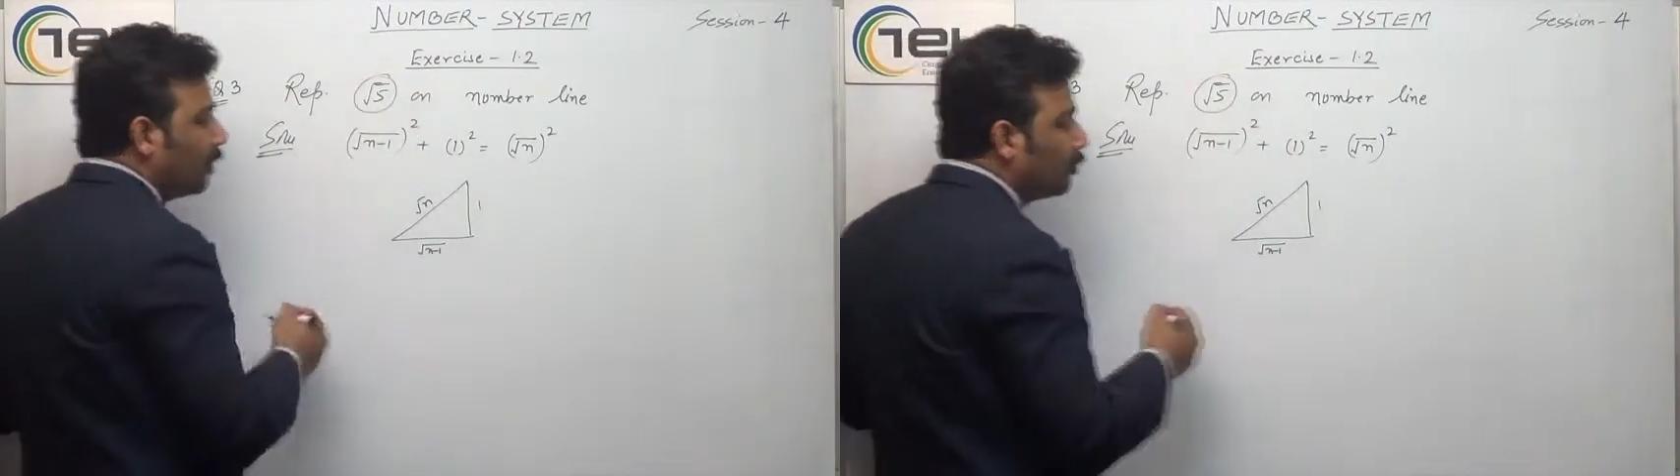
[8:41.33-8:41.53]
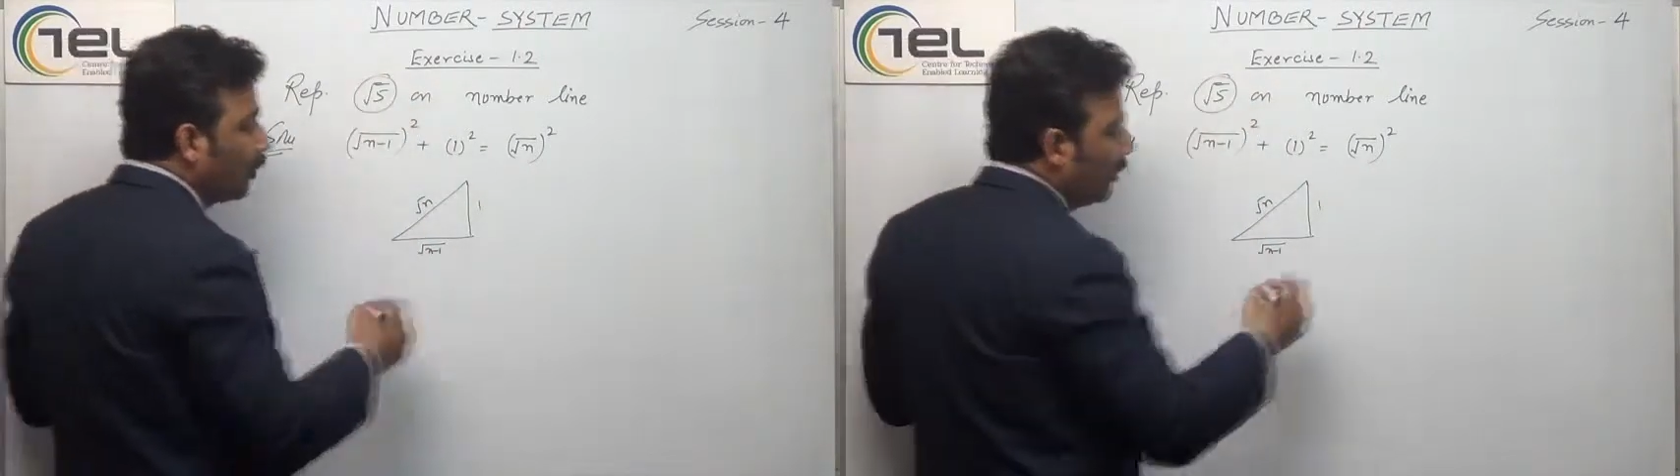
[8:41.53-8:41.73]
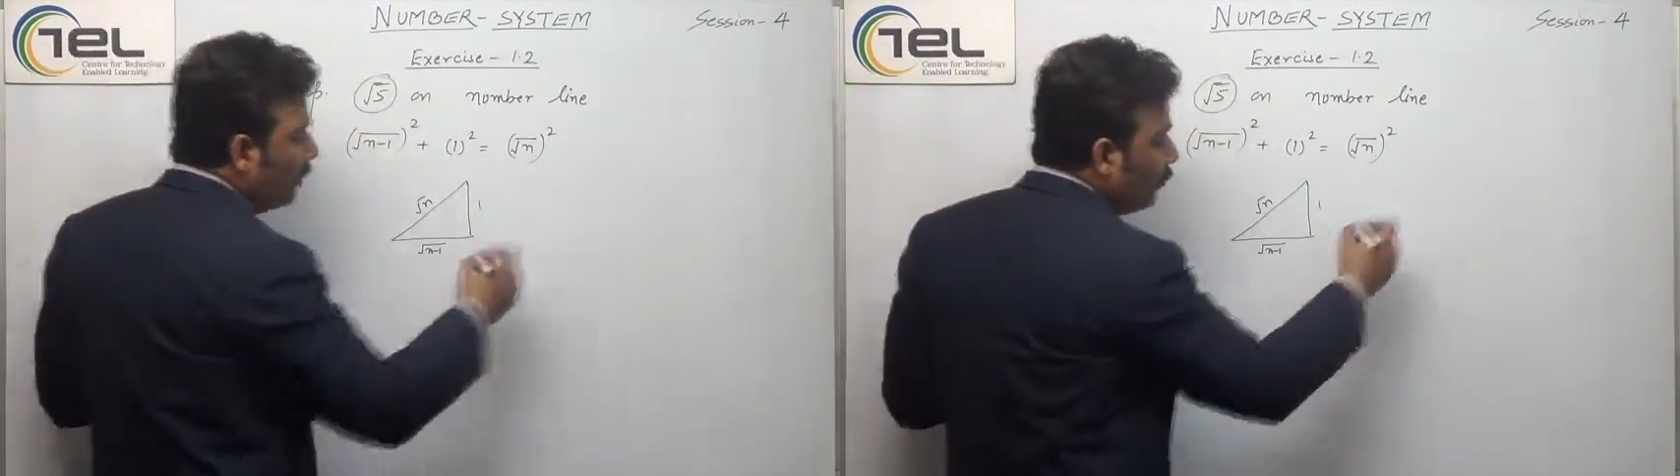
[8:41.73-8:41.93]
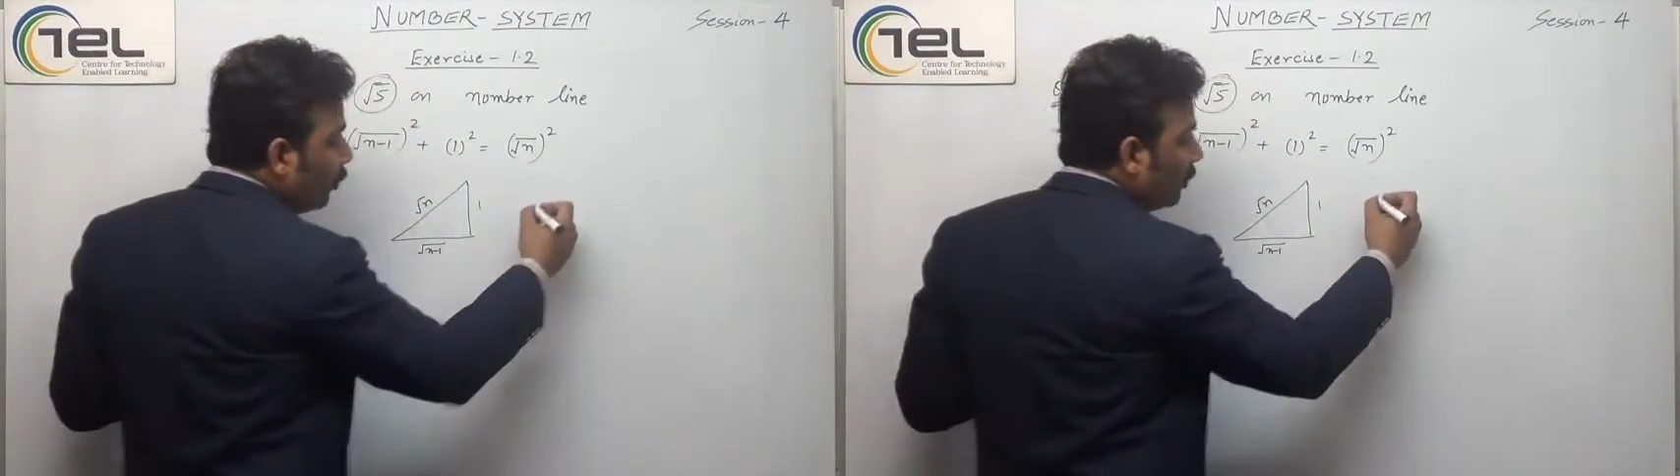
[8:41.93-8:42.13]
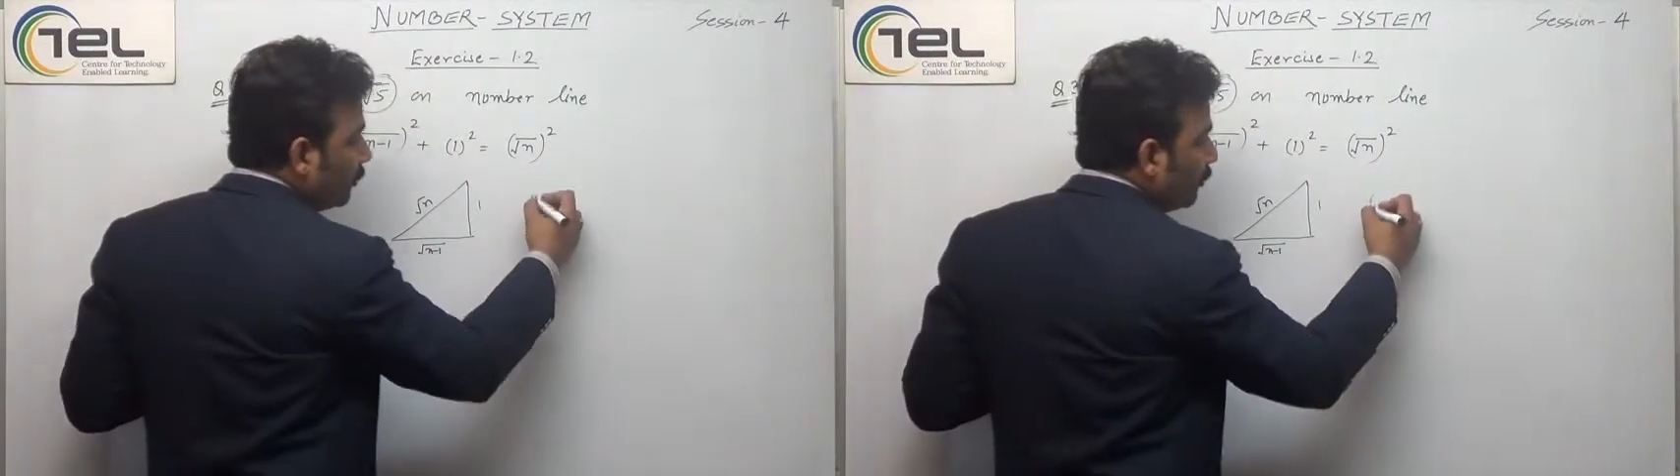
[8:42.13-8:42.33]
So I will
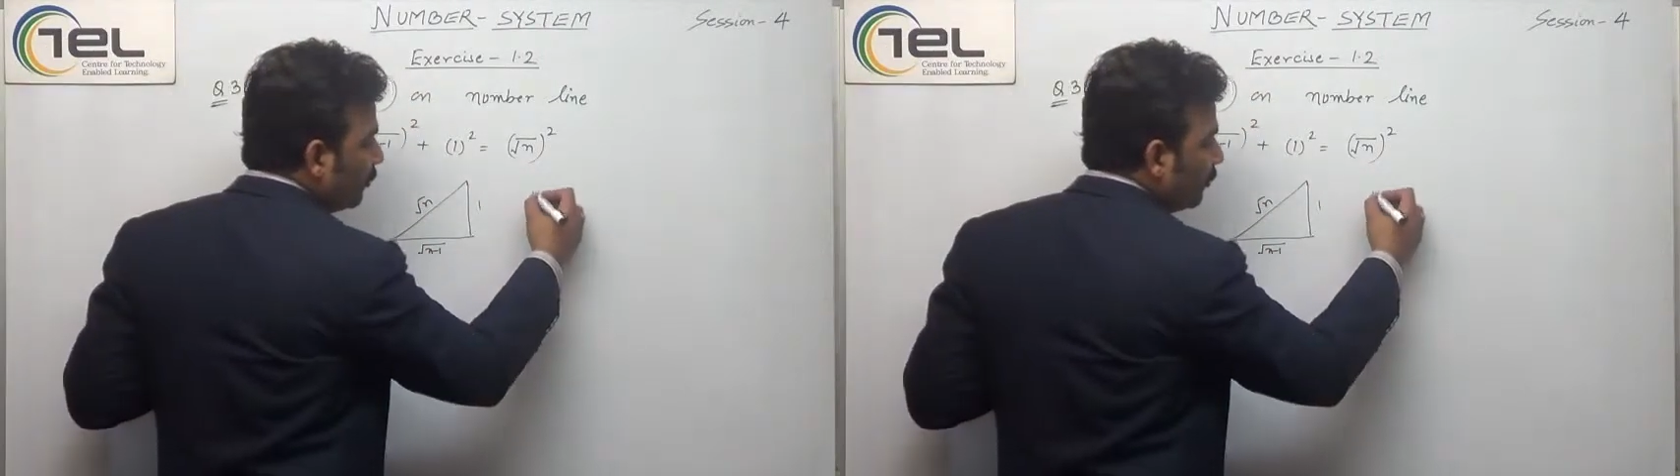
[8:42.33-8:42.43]
put